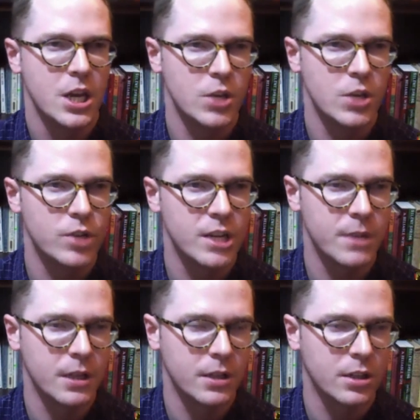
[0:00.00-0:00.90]
you tend to be
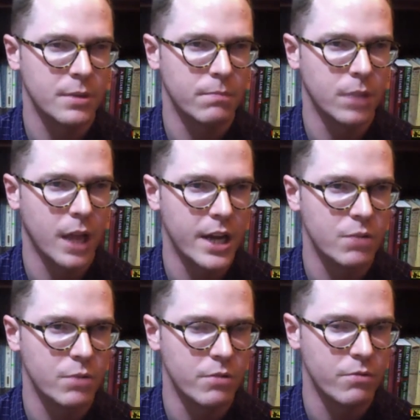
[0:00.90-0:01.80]
a little bit blind to
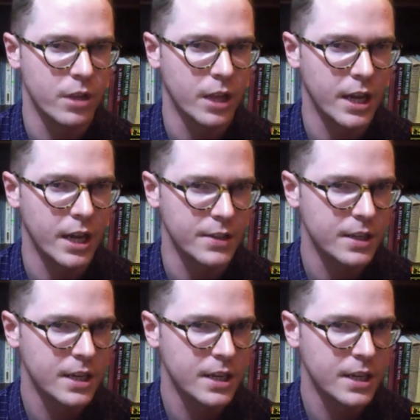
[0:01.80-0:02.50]
it and realize